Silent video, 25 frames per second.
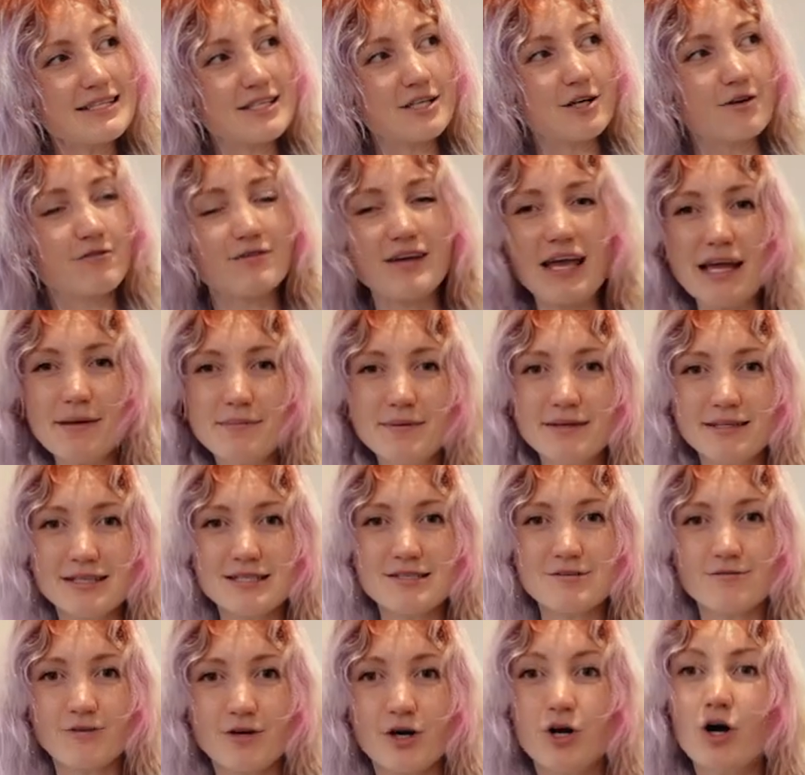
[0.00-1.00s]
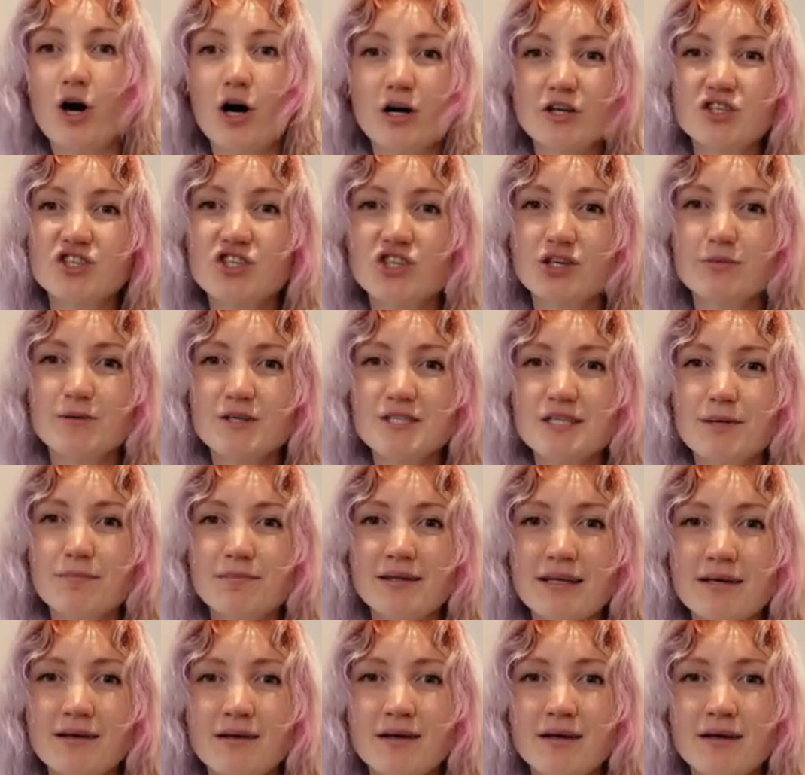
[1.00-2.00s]
idea of keeping this for a costume or
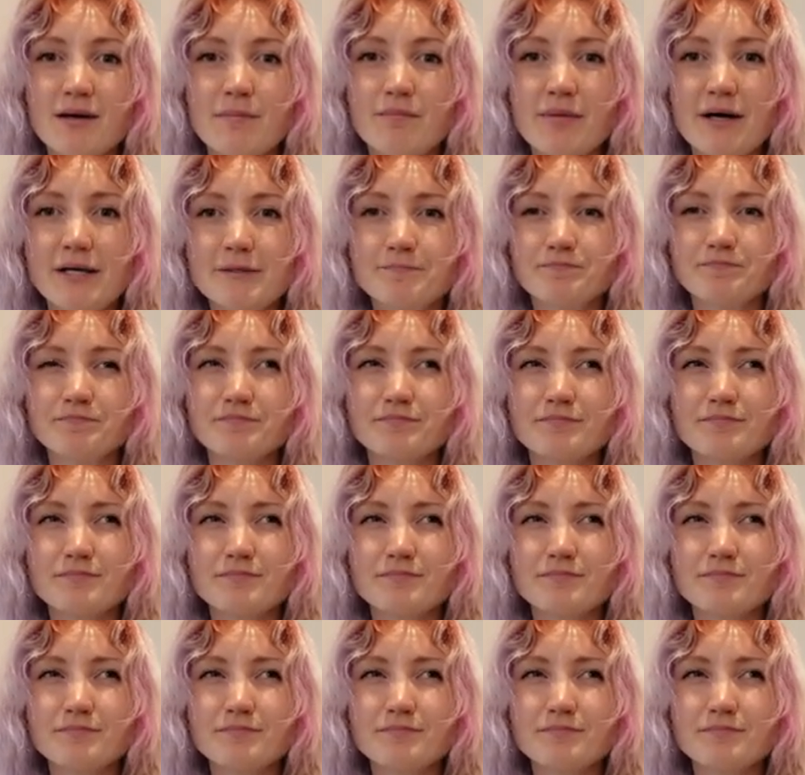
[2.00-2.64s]
something, but